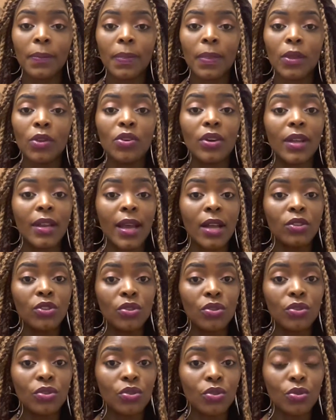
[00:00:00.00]
You can learn
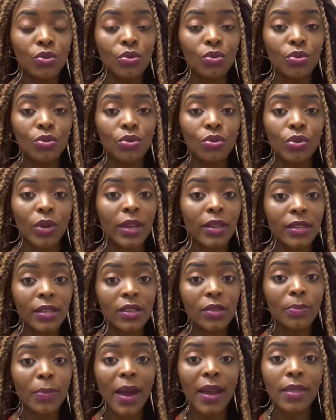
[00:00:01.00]
to you can
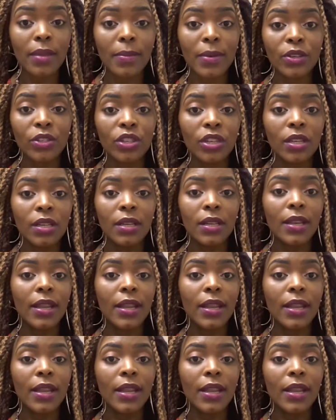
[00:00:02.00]
just buy the machine,